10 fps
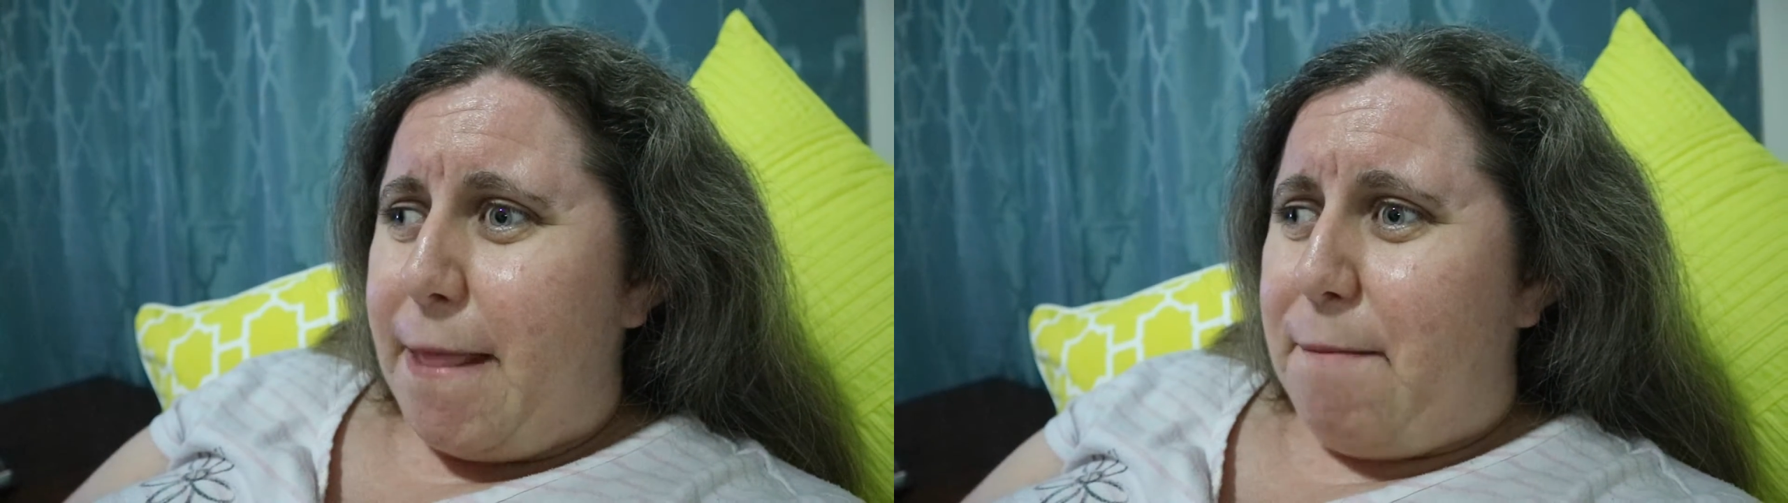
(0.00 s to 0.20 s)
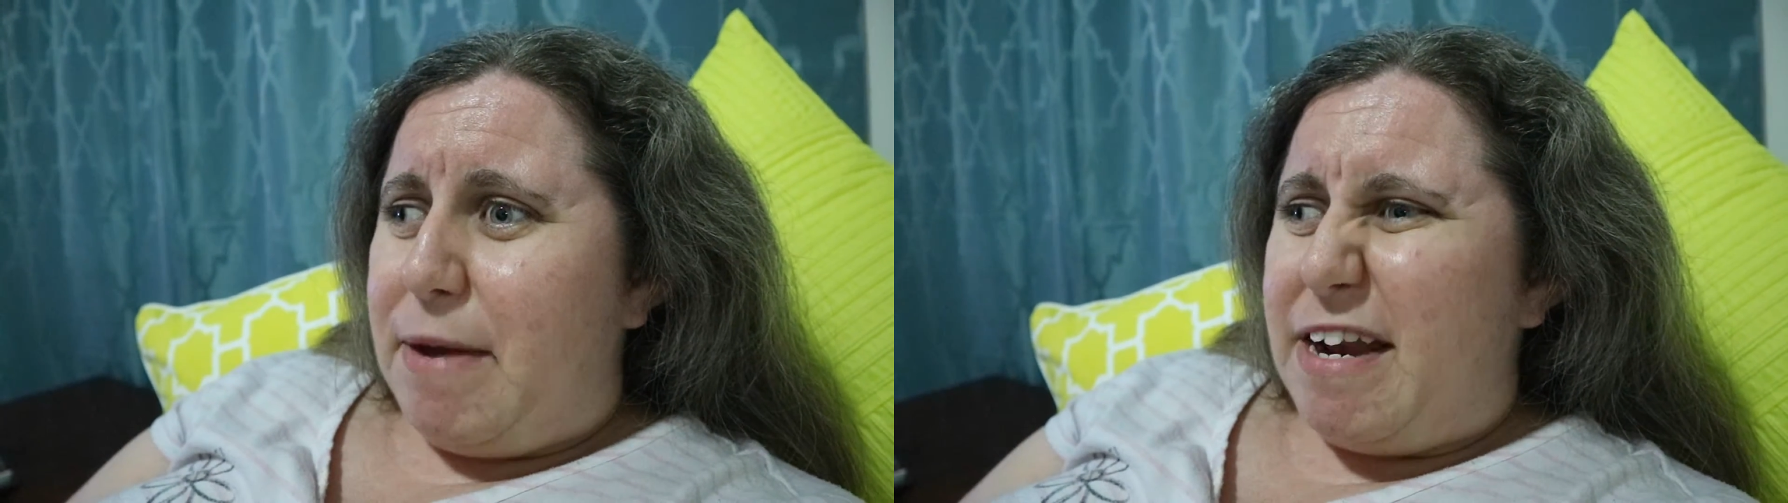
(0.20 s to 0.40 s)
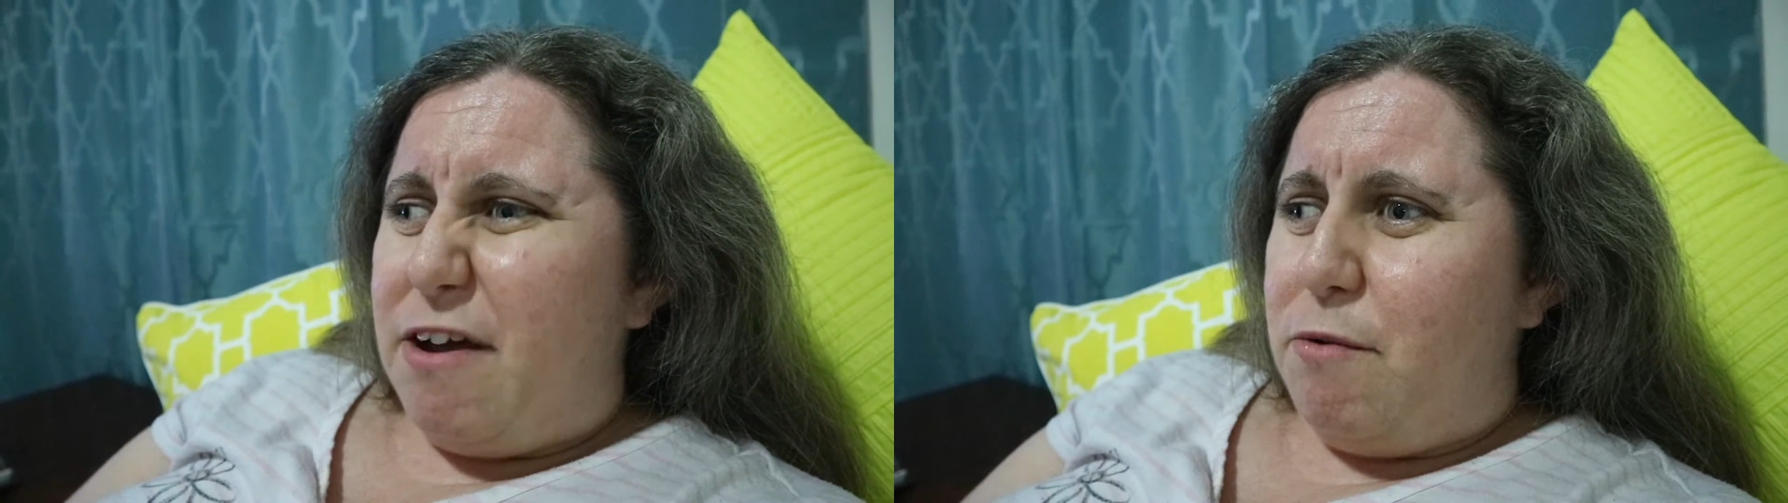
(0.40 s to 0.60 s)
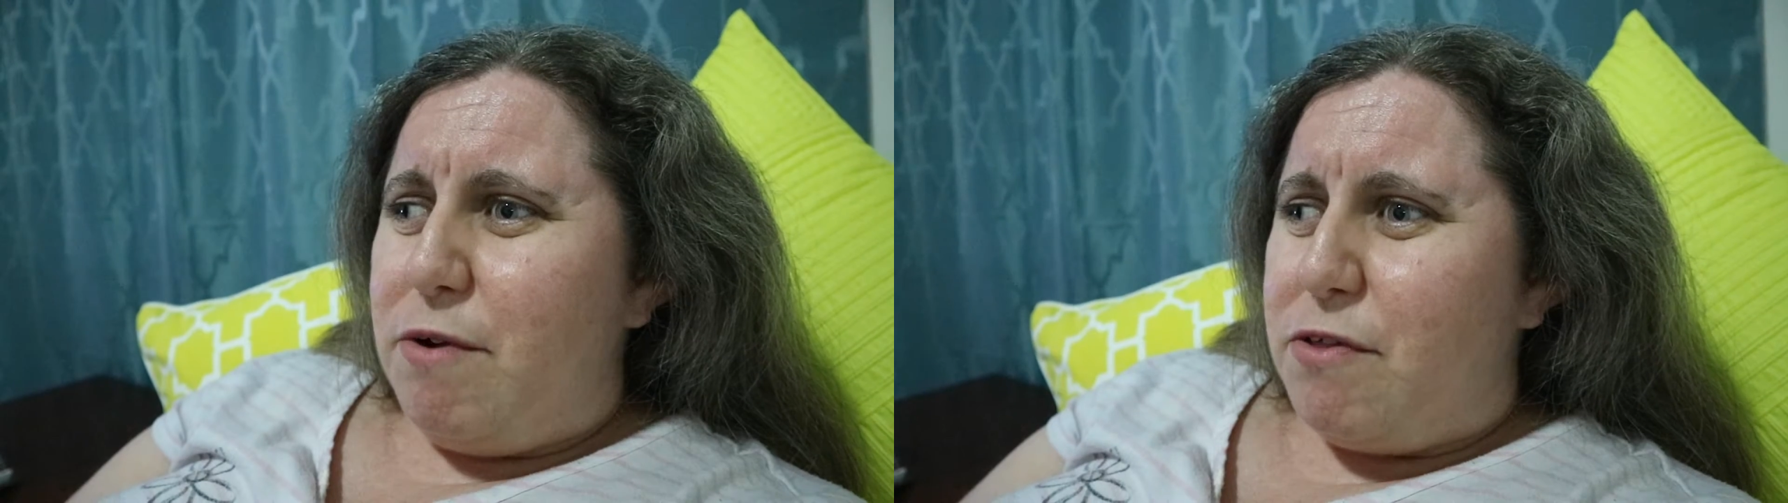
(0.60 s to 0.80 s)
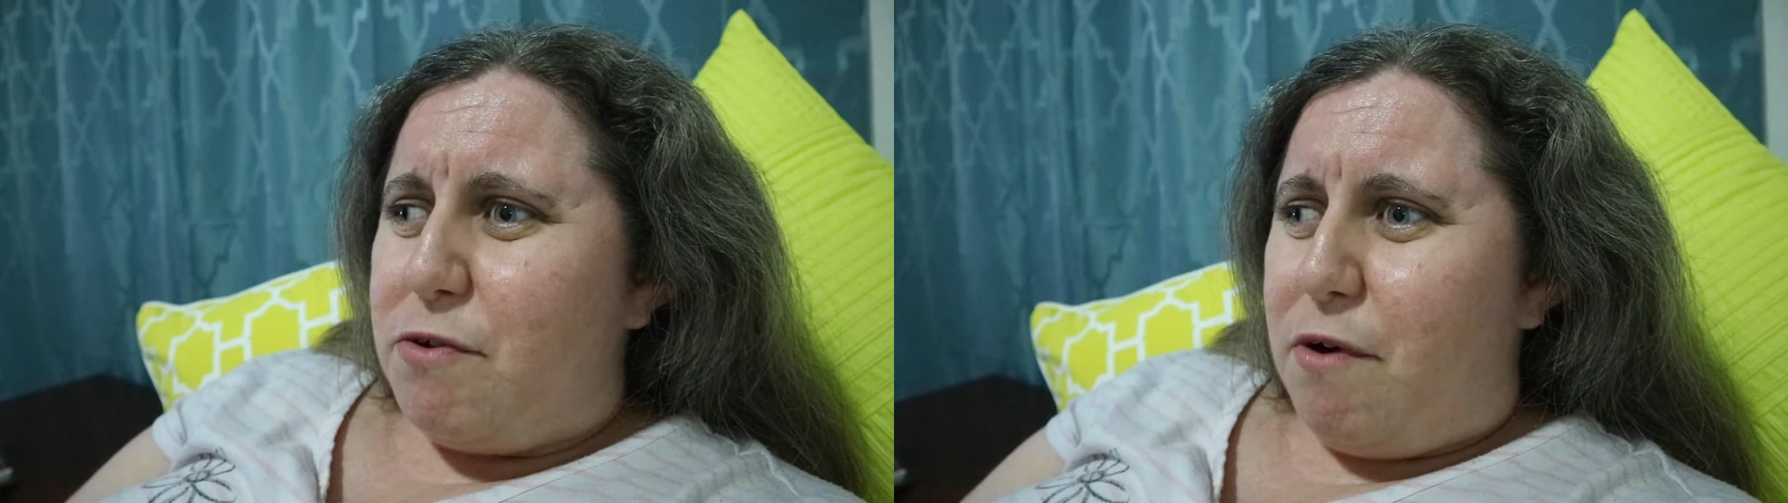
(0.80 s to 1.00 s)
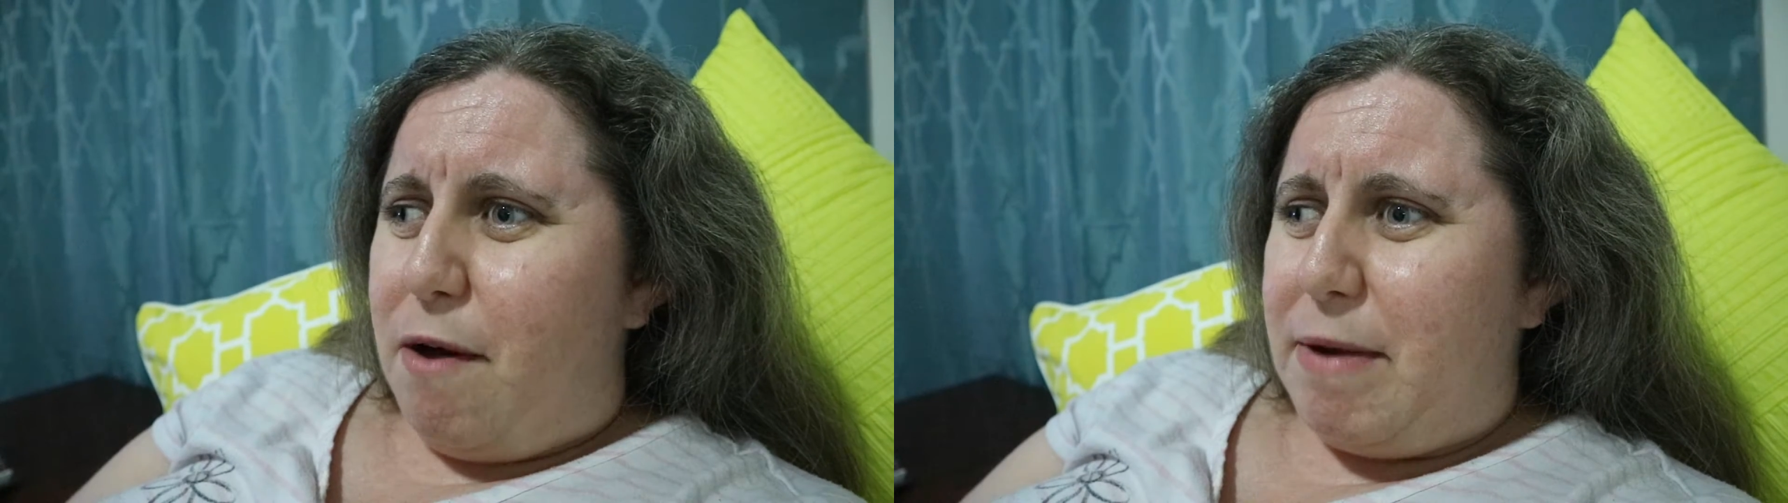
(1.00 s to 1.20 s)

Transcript: I mean, who would have thought?